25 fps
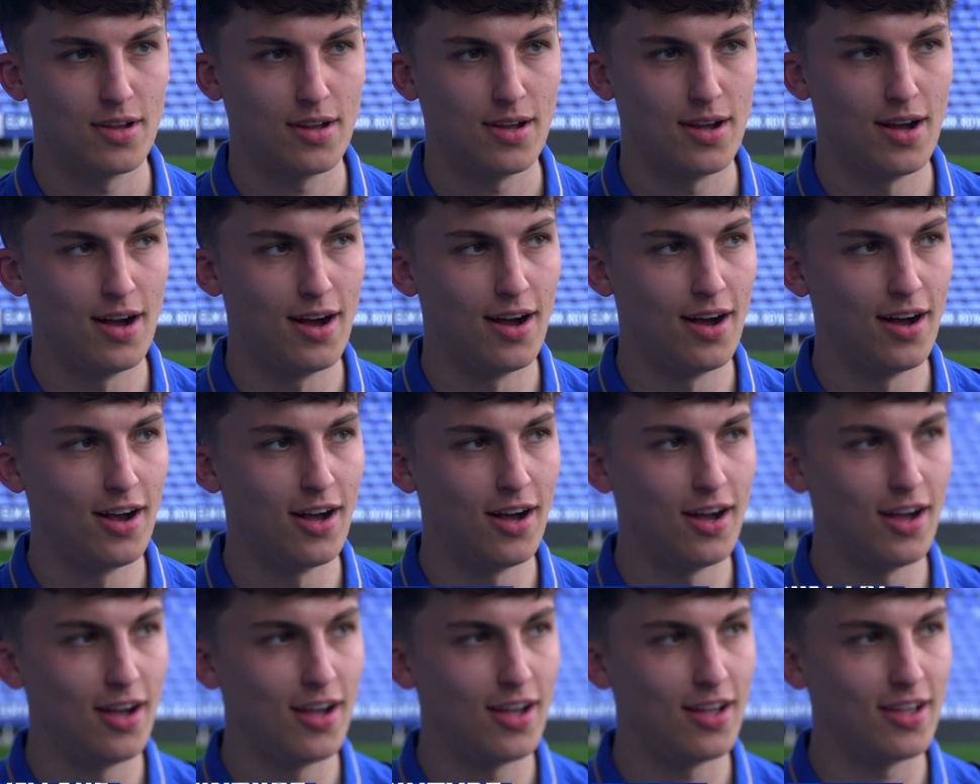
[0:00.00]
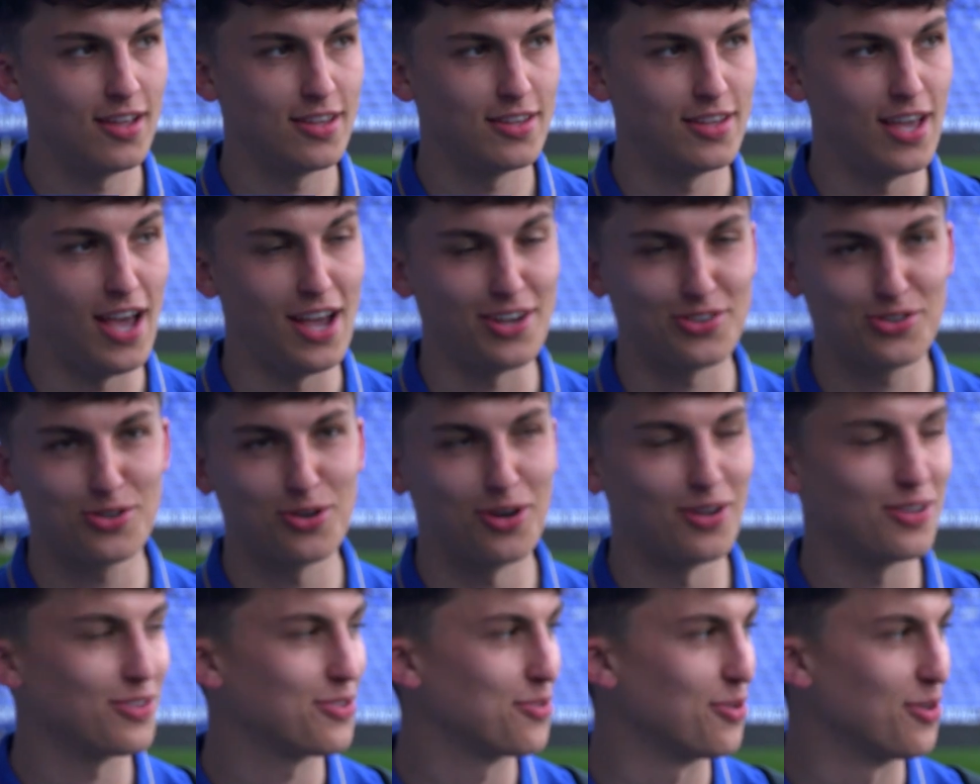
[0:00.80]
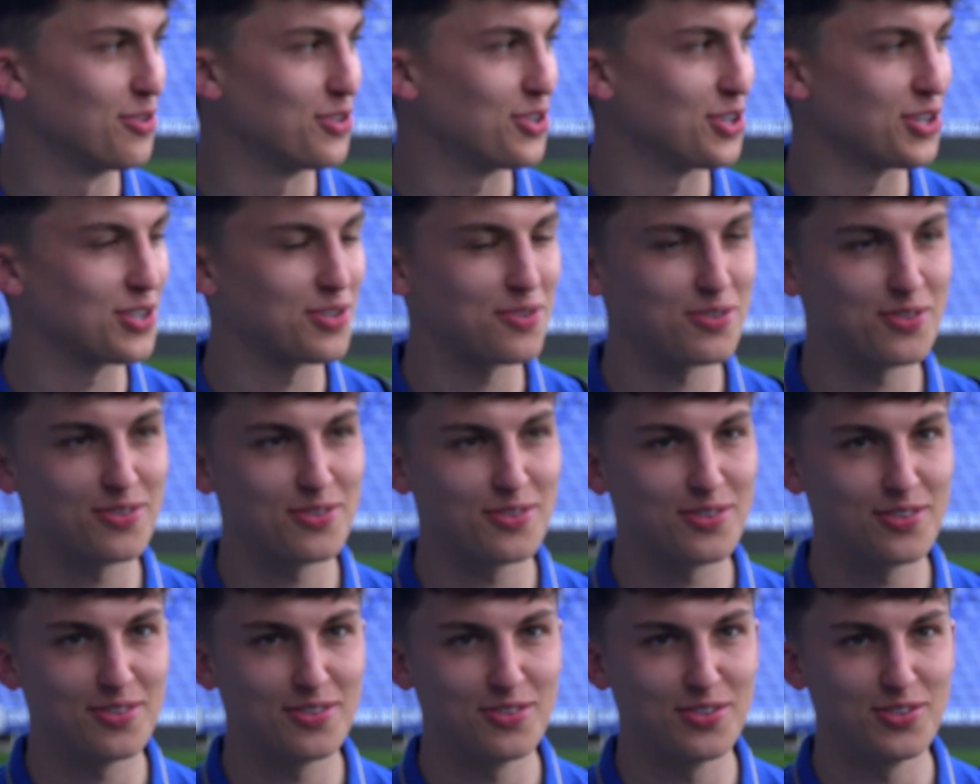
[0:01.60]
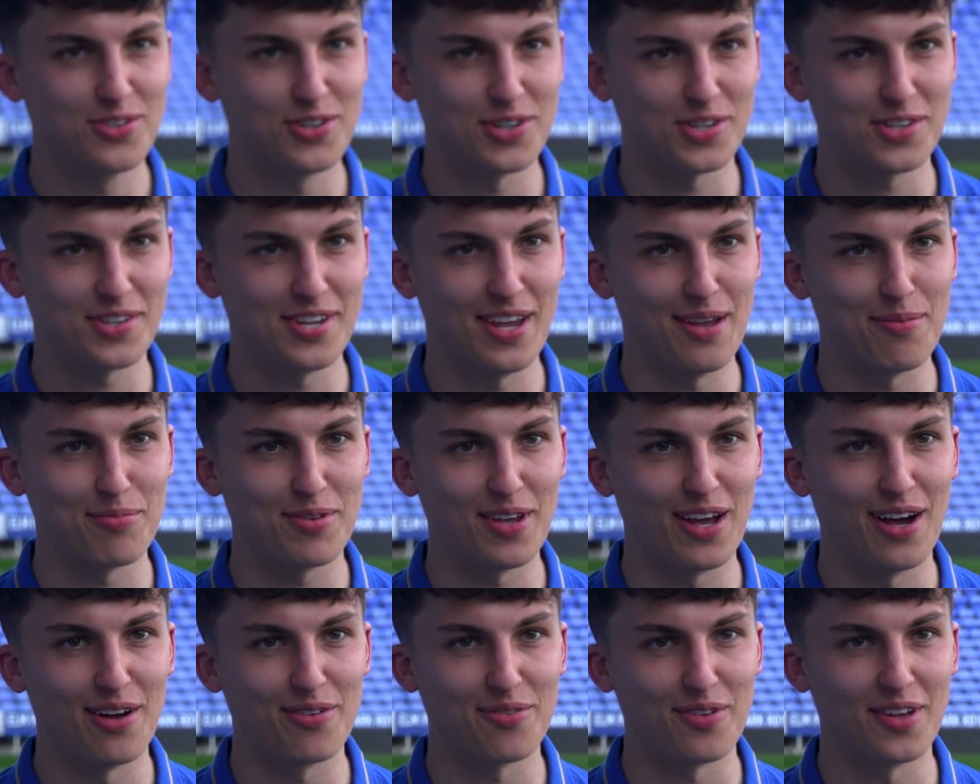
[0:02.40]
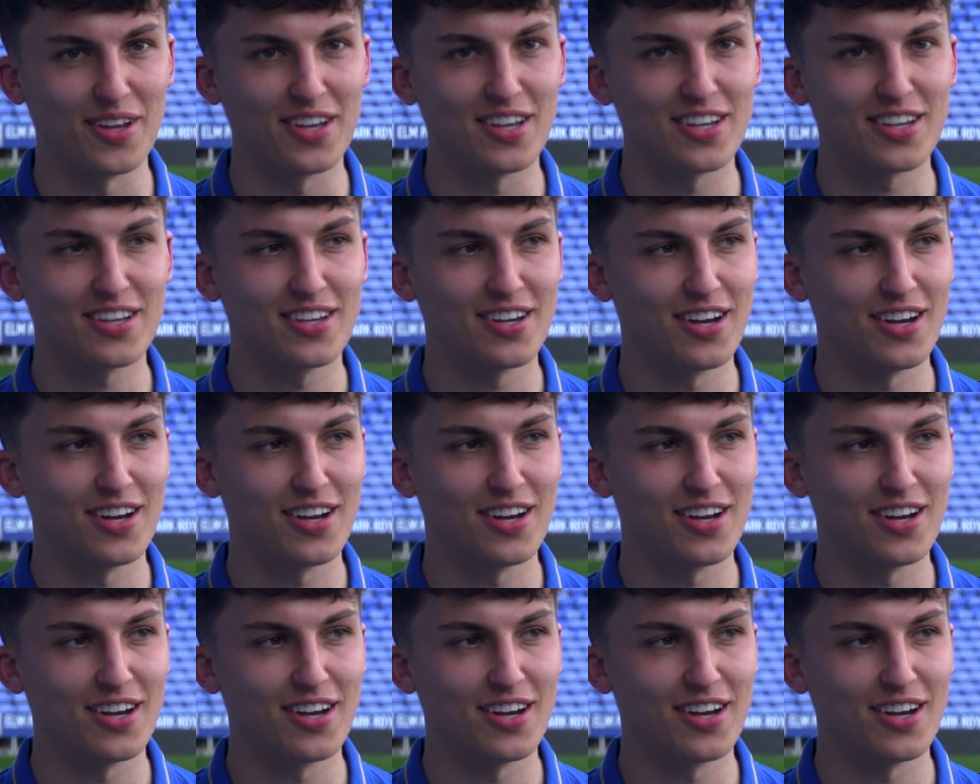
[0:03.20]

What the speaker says: Yeah, it's got to have just tipped it, I think.